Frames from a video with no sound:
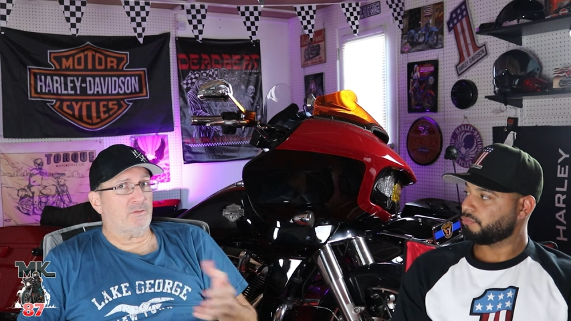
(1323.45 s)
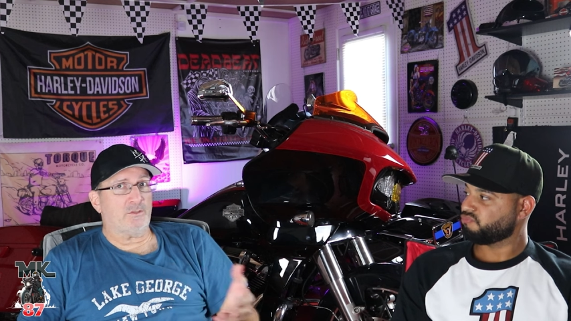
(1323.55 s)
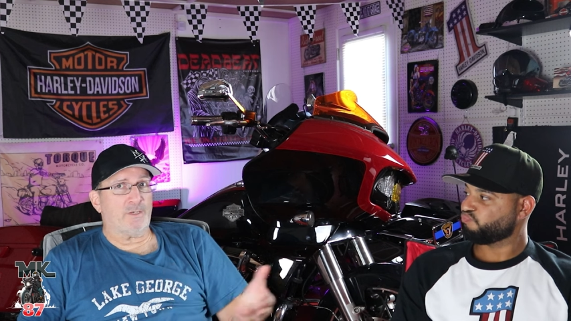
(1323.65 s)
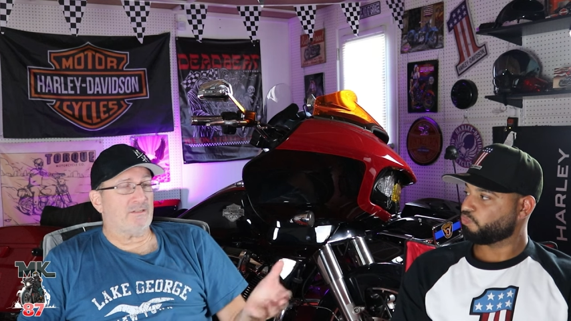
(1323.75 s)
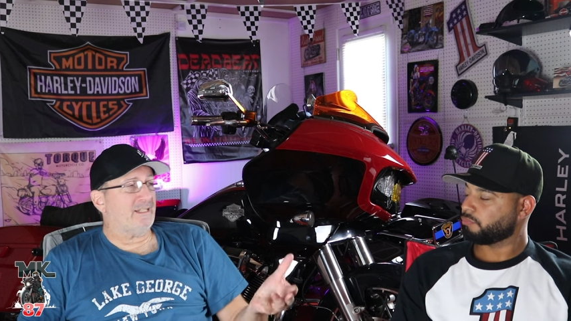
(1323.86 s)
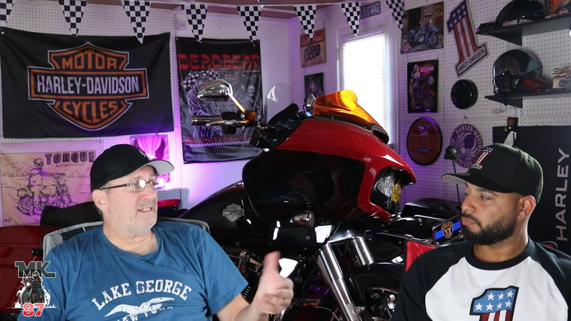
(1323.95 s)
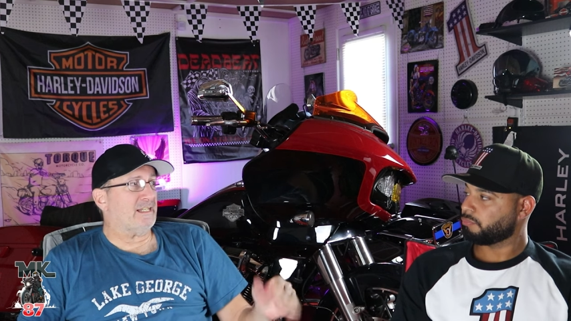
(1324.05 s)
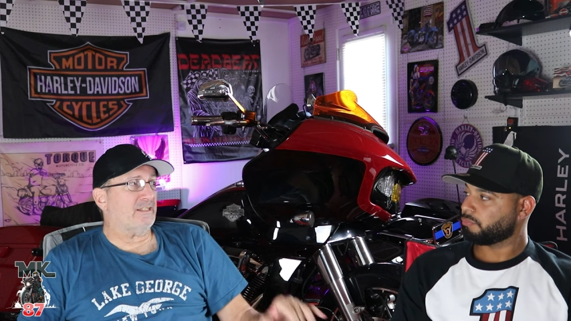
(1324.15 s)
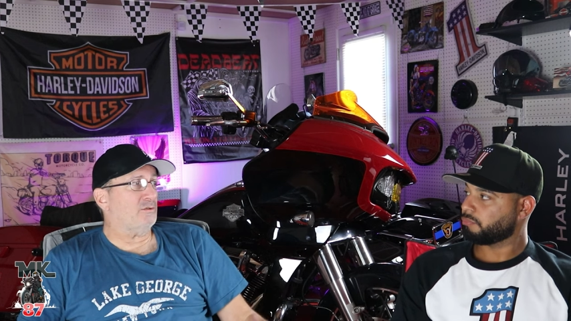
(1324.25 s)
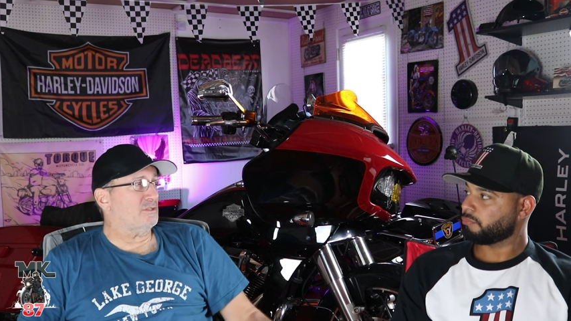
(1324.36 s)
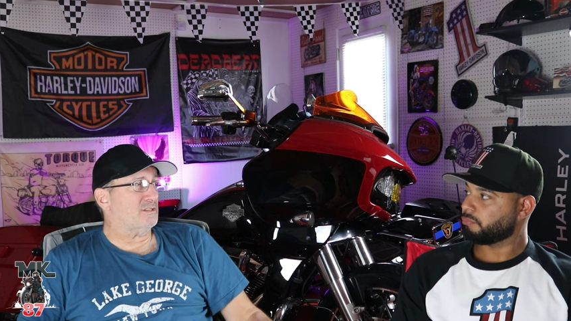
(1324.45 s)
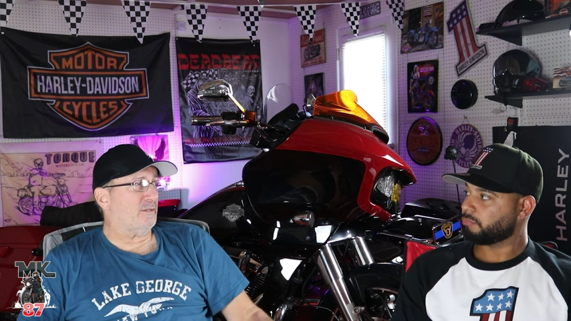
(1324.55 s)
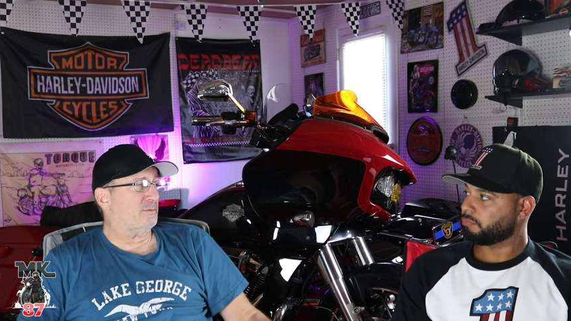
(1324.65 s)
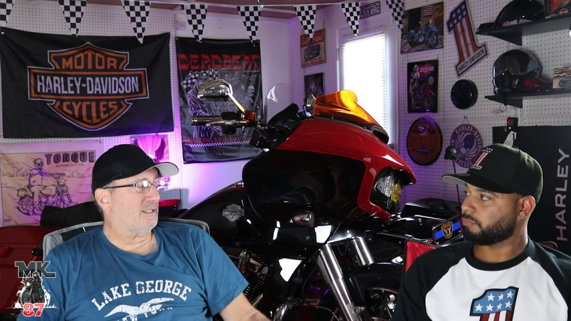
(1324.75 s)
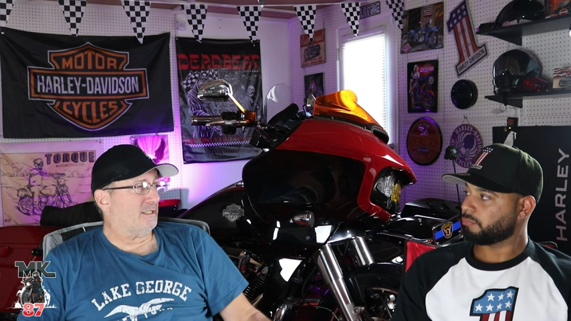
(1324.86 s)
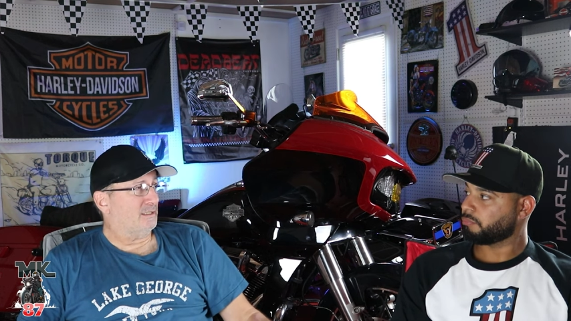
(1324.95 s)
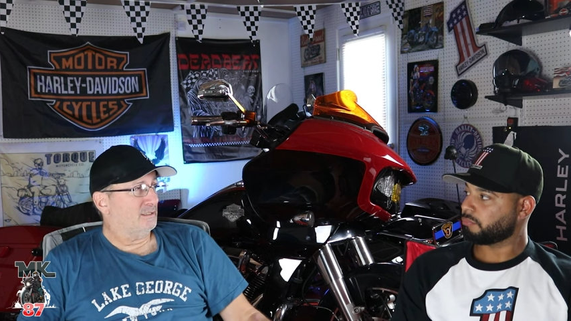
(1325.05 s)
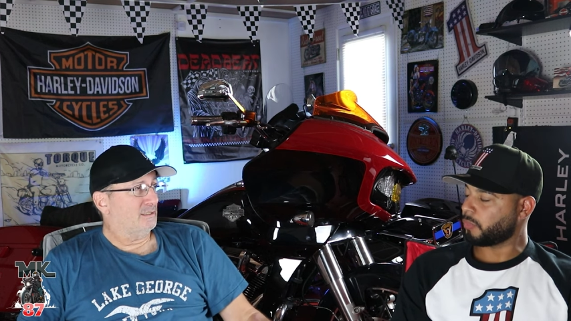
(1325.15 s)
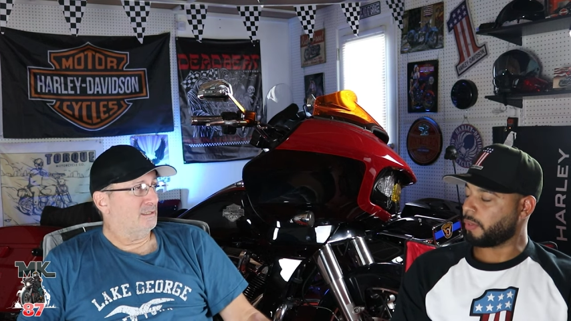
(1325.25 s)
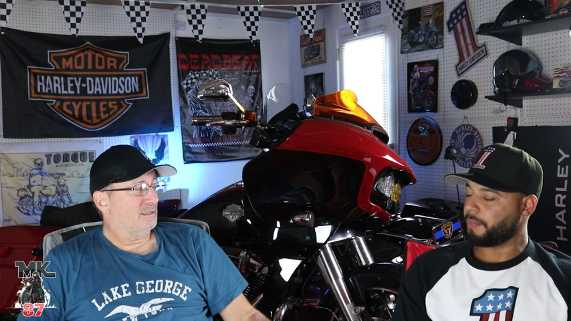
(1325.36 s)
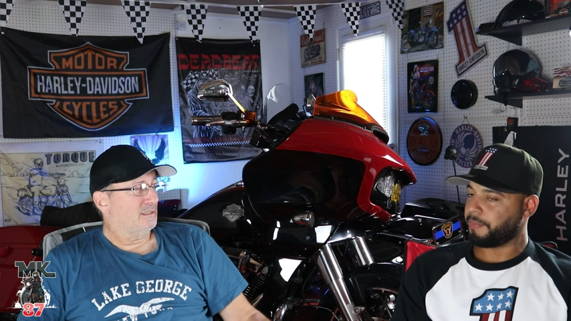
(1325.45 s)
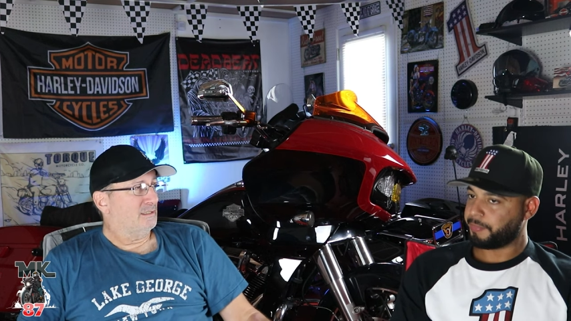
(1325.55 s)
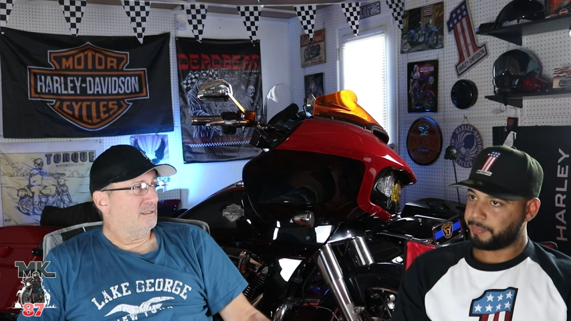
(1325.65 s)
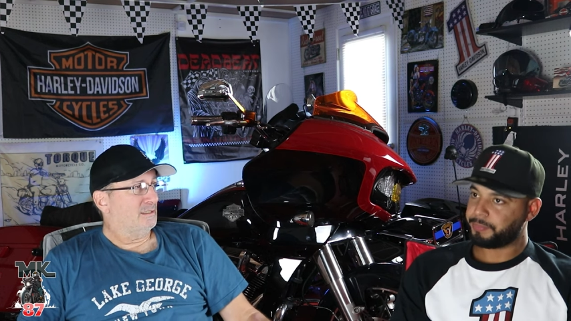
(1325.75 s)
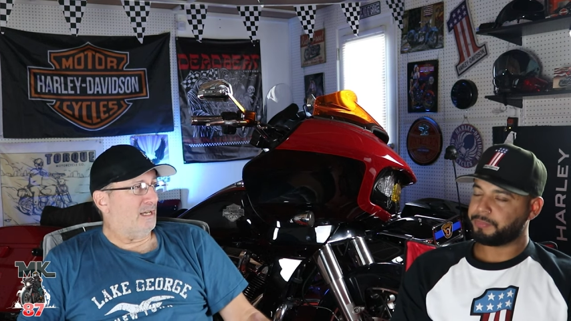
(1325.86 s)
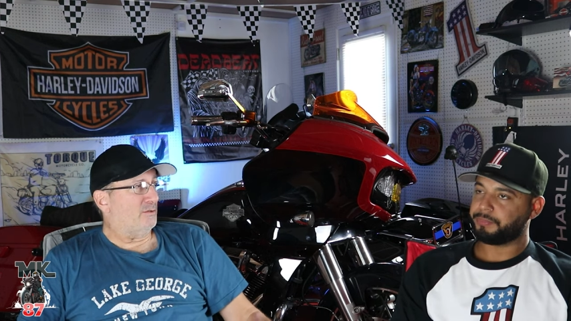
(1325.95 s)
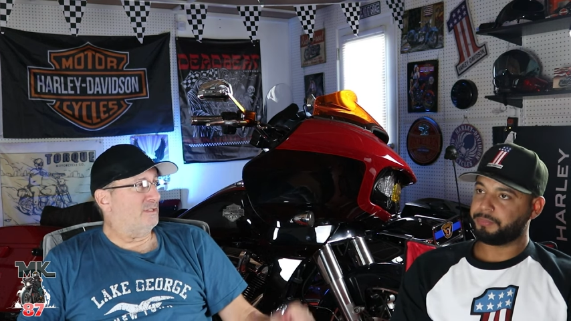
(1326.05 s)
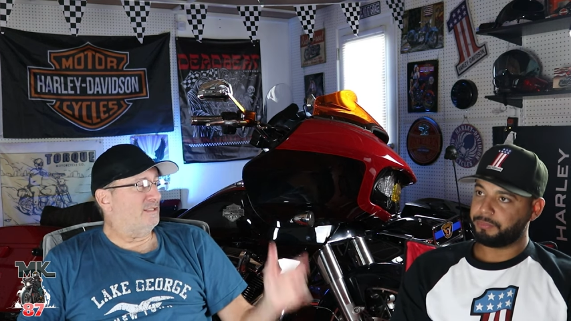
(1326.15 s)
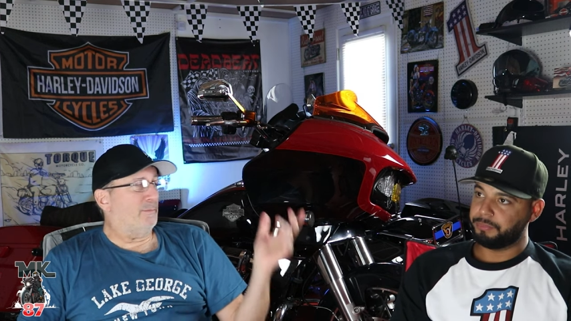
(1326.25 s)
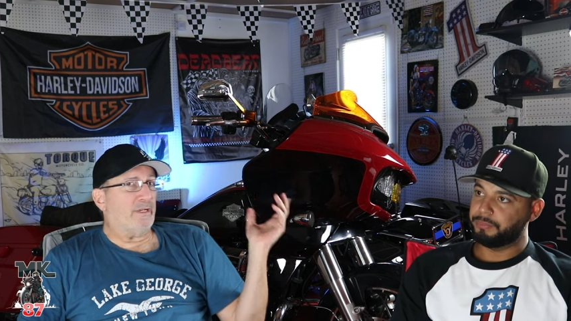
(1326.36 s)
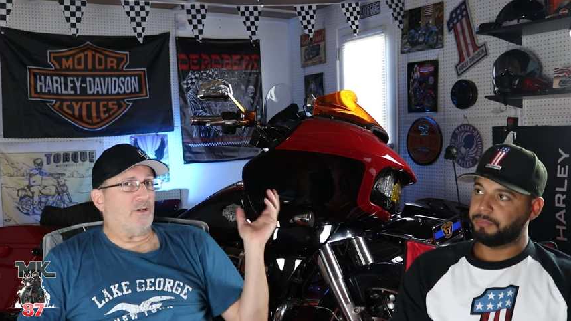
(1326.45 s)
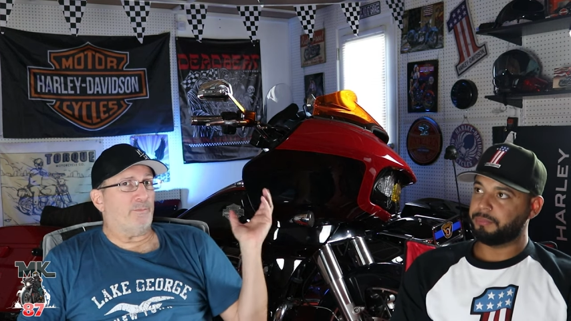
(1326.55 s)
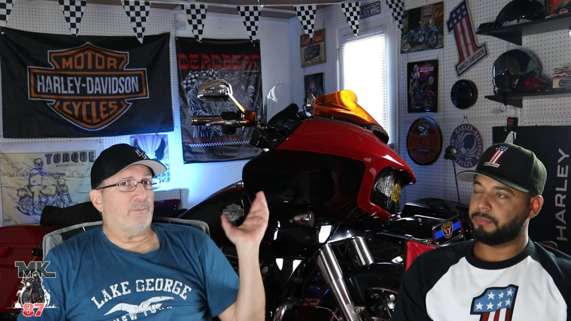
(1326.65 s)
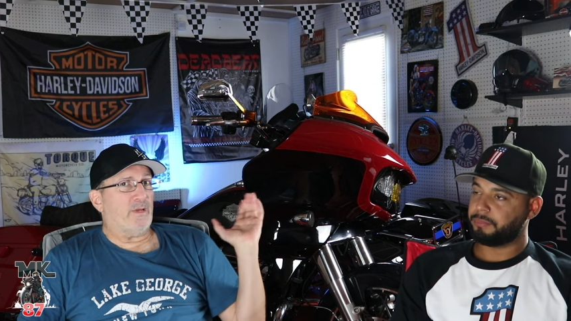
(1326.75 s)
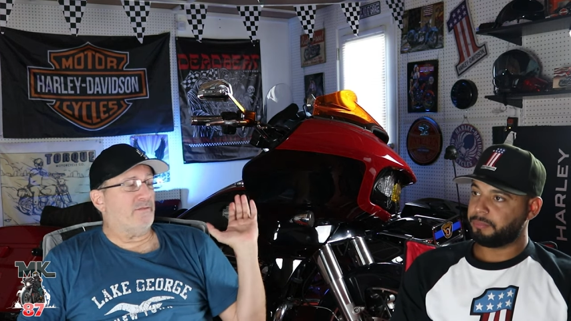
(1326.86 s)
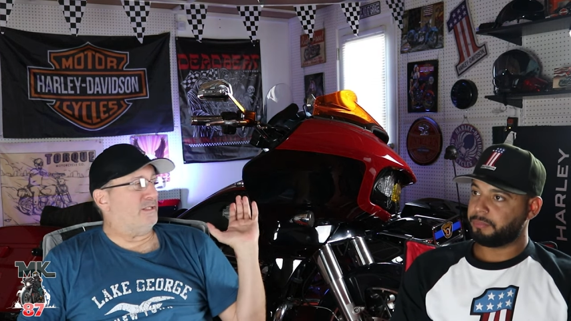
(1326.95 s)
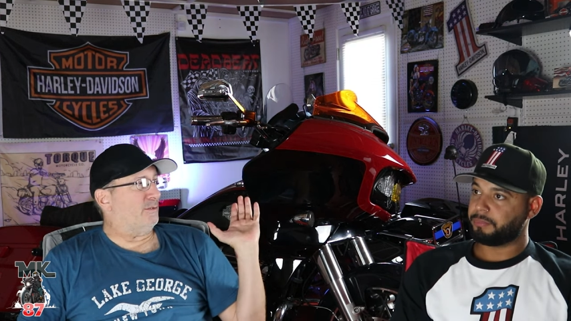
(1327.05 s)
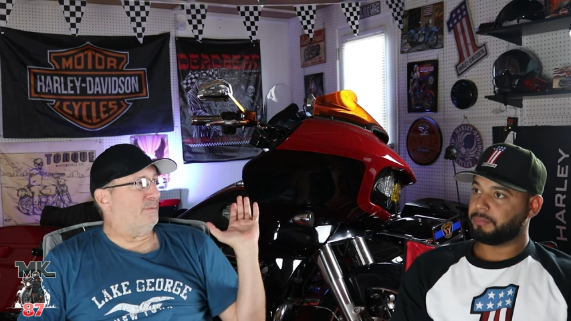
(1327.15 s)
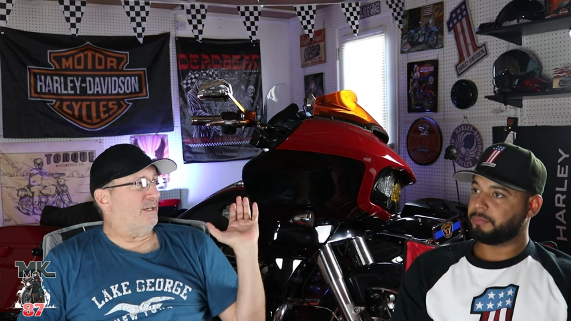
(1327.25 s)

Speaker 1: 300 mile days, I can do the same thing. Yeah. I don't need the bigger, heavier